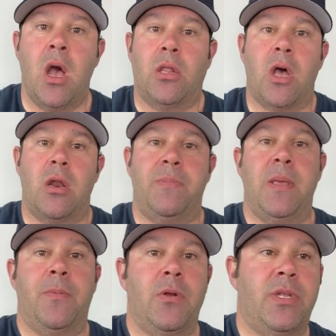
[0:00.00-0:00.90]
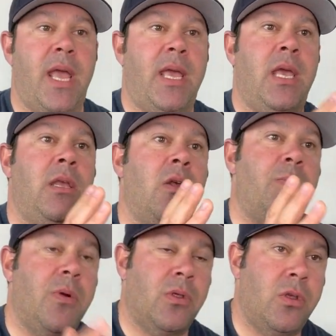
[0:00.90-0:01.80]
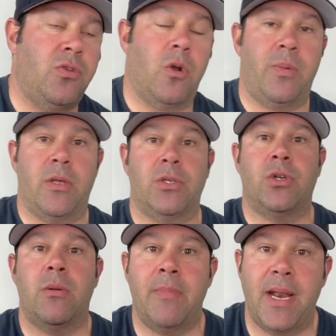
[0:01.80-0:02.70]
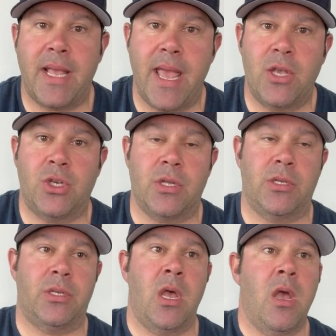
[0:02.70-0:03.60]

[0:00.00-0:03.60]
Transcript: A lot of people are taking, you know, birth control pills, certain medications.